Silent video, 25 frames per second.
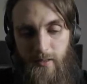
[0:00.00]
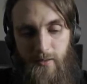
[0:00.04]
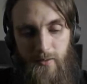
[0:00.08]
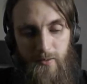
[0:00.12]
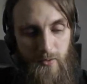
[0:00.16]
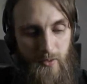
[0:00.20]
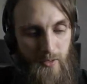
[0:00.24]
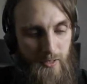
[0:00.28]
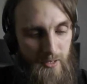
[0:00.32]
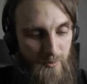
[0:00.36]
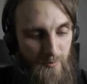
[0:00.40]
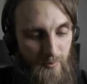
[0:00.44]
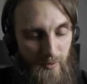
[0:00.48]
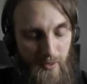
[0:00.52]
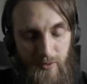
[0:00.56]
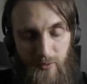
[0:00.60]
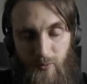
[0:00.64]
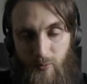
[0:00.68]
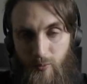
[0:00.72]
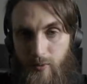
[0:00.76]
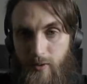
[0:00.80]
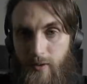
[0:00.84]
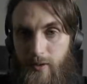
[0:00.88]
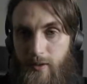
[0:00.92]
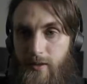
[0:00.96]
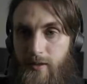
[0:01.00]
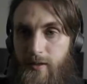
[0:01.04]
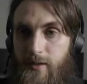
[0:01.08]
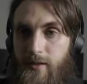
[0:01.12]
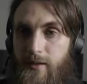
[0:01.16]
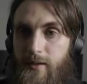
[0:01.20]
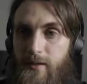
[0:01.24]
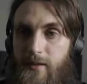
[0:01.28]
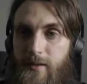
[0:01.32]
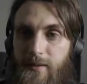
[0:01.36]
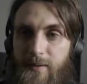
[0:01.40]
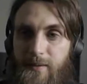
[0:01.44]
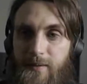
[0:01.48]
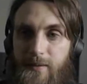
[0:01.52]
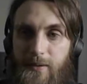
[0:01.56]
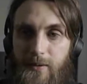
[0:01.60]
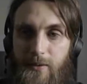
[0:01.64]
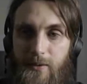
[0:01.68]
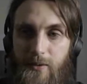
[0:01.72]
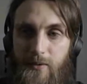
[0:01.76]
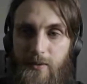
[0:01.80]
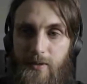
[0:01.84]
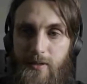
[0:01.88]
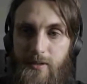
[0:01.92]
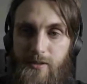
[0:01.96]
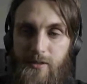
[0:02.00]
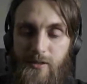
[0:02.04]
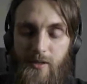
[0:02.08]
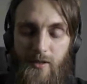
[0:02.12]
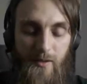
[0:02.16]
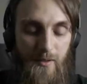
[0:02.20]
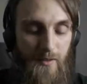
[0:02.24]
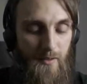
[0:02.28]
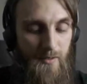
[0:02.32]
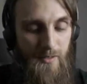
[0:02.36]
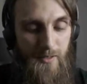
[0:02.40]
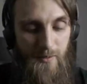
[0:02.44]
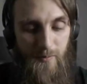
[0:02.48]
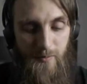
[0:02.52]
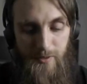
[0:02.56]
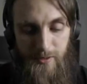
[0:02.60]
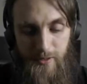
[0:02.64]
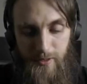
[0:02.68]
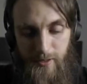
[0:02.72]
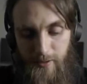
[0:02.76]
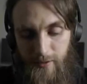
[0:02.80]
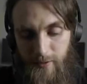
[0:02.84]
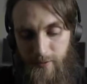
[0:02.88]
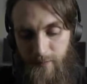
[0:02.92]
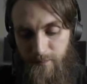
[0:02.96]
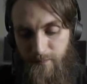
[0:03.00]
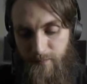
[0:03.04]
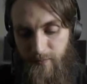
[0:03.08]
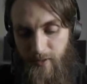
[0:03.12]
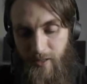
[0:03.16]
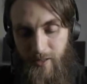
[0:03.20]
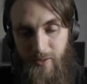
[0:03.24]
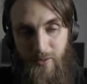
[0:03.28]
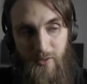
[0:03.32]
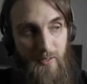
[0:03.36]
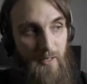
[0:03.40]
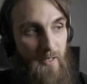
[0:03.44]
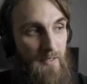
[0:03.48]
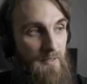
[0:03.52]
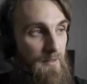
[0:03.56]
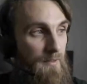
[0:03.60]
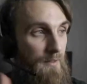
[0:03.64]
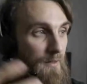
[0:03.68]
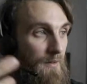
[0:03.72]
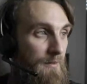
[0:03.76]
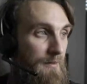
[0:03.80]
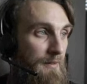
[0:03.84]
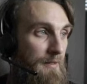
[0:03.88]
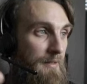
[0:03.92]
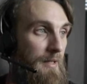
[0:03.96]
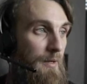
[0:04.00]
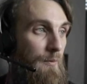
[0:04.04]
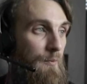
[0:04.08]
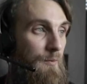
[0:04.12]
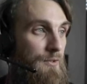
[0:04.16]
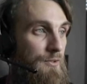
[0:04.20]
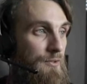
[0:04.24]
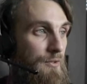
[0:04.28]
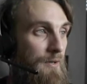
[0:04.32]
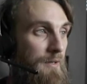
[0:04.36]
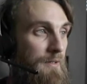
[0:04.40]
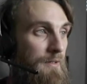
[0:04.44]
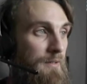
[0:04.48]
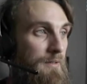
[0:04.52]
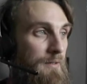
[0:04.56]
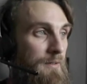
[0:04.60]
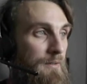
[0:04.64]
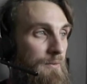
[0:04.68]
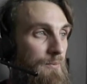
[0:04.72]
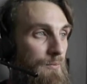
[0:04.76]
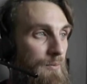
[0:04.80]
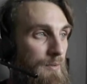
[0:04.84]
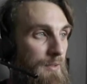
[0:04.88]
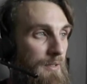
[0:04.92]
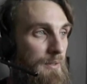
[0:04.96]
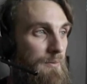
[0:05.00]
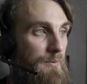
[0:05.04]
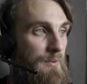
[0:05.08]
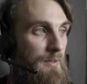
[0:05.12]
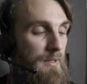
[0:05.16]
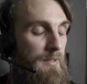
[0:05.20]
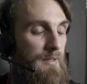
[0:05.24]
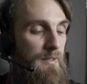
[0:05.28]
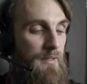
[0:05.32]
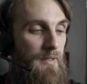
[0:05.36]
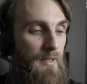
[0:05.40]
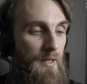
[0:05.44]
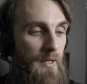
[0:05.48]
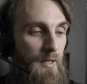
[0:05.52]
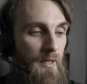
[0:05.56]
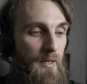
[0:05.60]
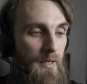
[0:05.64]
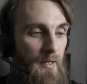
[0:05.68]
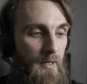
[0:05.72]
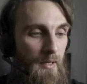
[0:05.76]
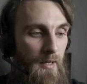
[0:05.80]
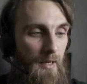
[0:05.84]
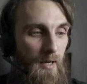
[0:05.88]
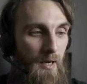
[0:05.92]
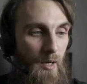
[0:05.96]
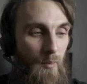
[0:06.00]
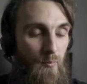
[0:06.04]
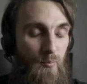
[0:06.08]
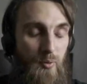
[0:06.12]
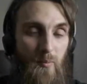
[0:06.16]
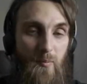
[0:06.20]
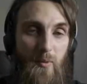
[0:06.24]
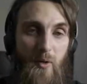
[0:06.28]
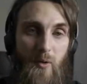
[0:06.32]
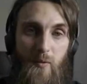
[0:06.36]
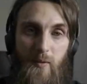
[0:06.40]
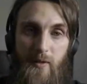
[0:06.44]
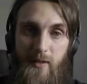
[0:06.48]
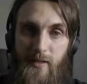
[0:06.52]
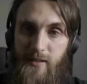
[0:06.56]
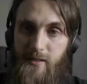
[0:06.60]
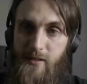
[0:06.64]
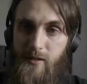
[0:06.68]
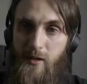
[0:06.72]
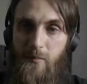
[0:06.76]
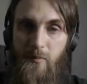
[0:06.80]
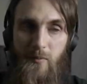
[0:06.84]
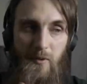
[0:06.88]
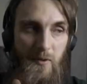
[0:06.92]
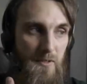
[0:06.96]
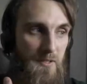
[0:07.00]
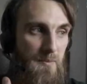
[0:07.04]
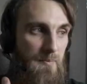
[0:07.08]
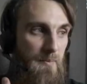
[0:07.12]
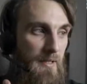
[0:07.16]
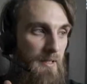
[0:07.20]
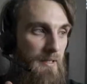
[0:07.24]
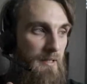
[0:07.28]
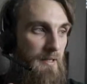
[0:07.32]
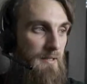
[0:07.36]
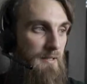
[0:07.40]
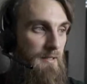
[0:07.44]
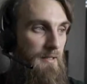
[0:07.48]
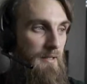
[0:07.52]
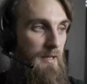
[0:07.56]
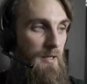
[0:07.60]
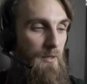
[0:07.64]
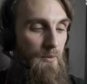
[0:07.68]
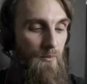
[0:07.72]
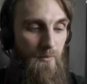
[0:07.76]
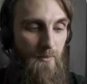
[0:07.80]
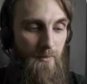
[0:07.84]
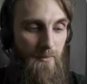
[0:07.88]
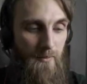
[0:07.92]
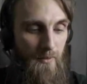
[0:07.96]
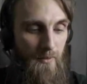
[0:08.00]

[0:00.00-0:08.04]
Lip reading: You can spread the word, inshallah azawajal, because that's another thing that we're trying to really, really promote is our merch, man. Because again,